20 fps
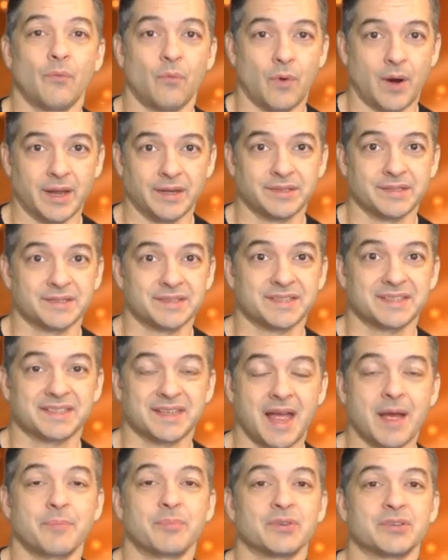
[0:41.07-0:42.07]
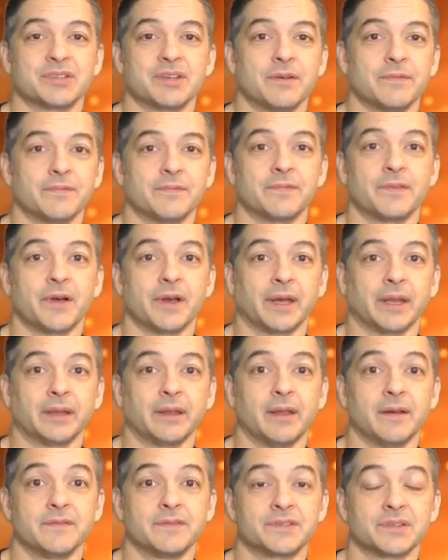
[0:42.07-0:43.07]
want to stop yourself from falling in
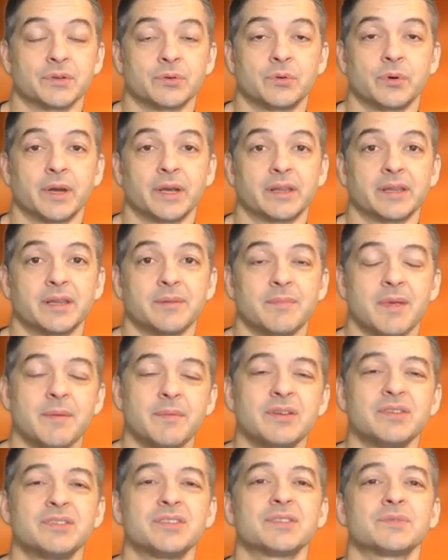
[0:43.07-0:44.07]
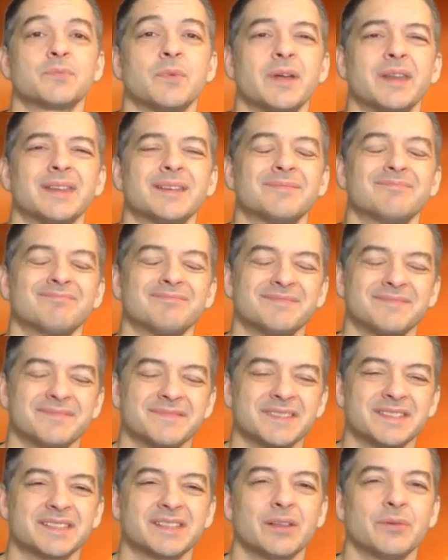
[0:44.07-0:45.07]
love so quickly. Maybe you just want to
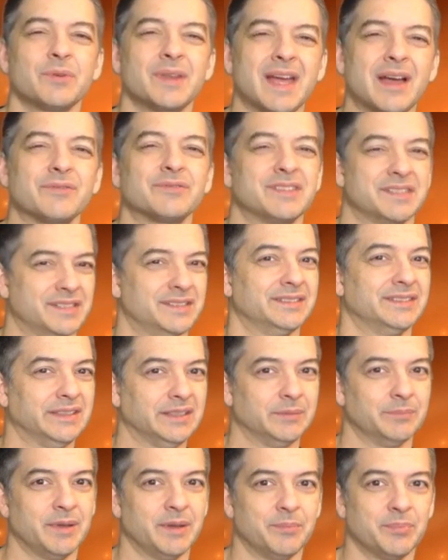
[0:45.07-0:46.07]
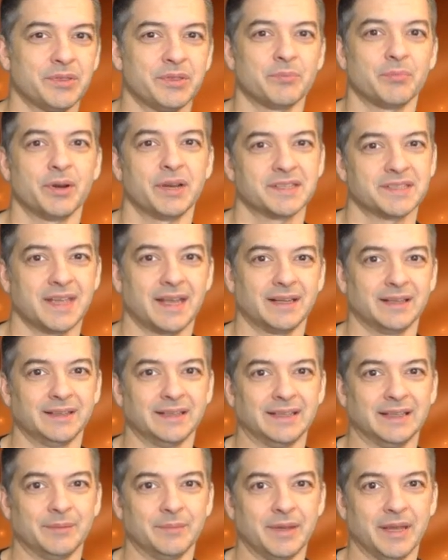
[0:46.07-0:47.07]
slow down just a little bit, put the brakes on a
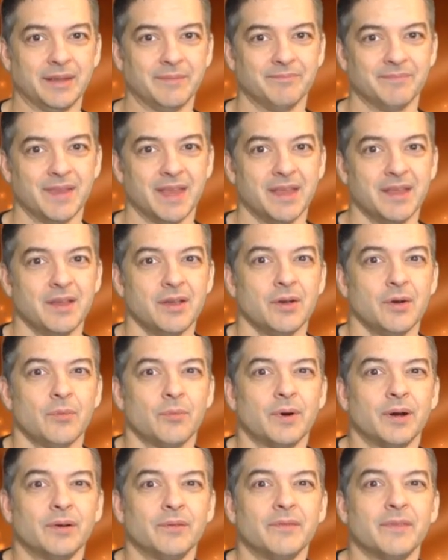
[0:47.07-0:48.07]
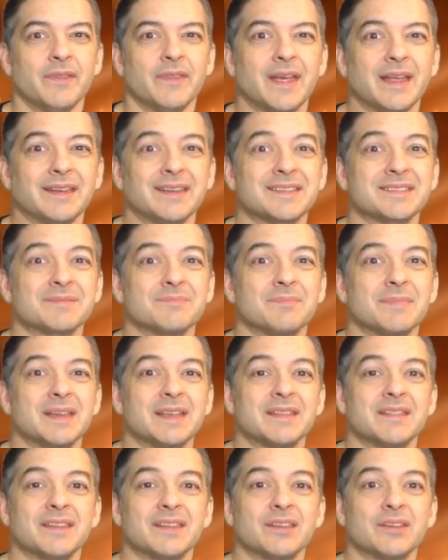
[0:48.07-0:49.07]
little bit. Well, that doesn't
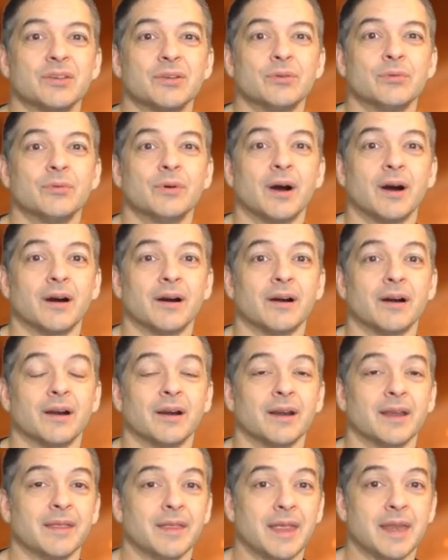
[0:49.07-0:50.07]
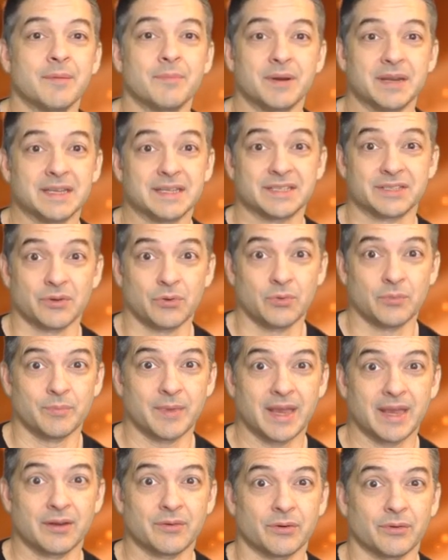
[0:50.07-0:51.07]
mean that you are anybody's
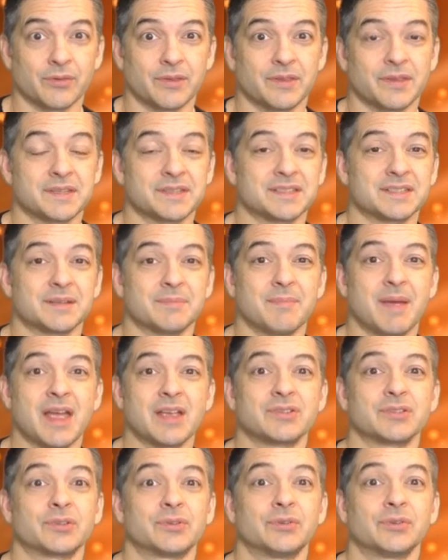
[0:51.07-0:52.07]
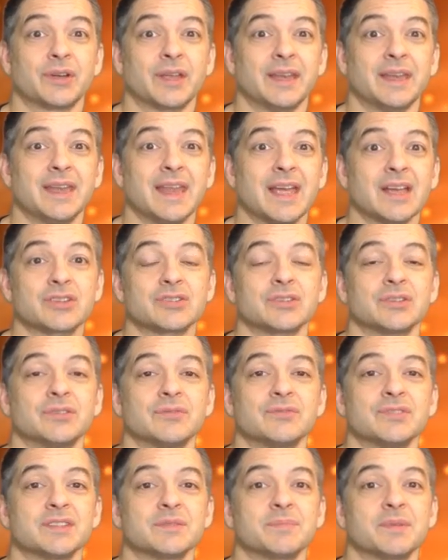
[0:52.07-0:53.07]
soulmate or that this is a magical
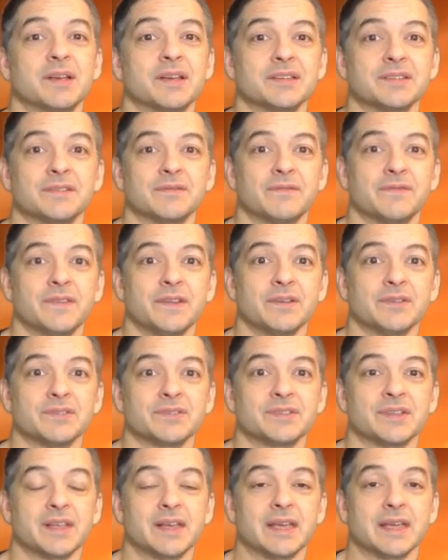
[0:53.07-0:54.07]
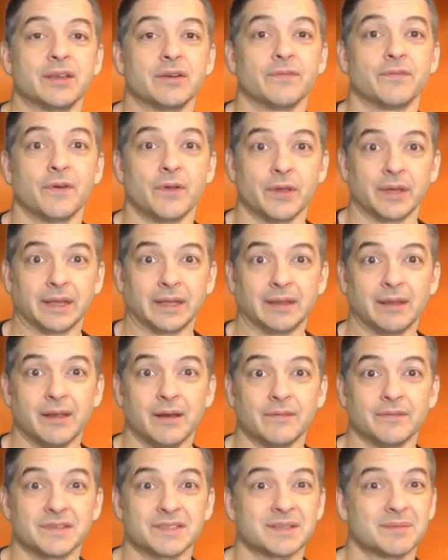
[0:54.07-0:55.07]
connection just because it feels like you're falling in
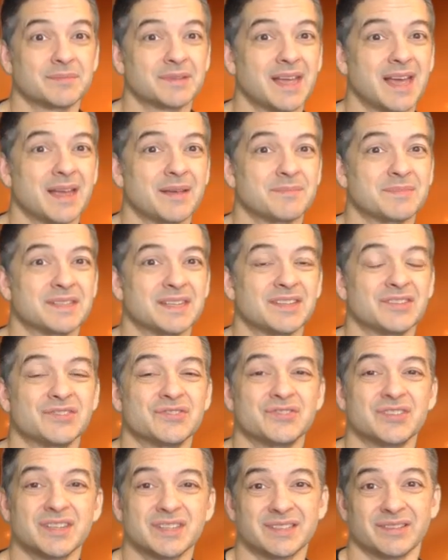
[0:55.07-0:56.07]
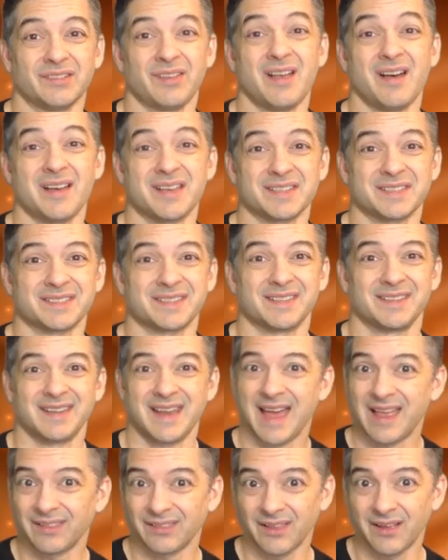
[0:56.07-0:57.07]
love. And sometimes it's just lust,
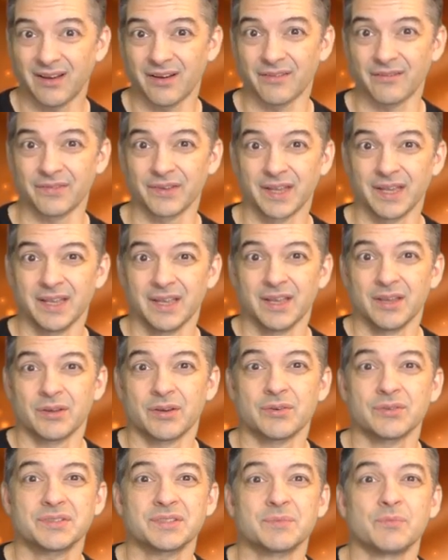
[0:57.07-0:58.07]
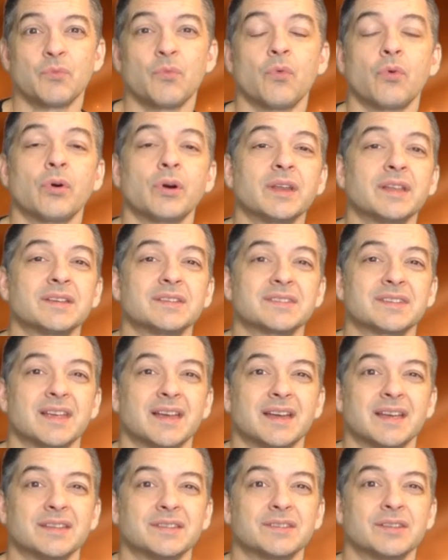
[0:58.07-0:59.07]
not love. Here's some warning
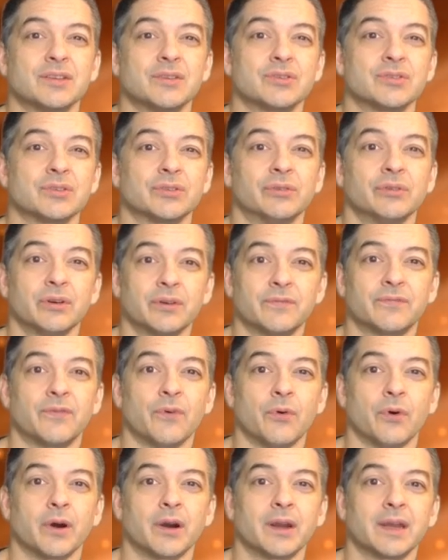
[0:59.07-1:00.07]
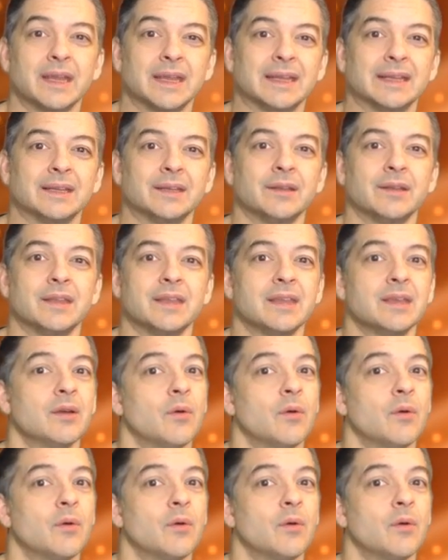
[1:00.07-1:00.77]
signs that you should look for in the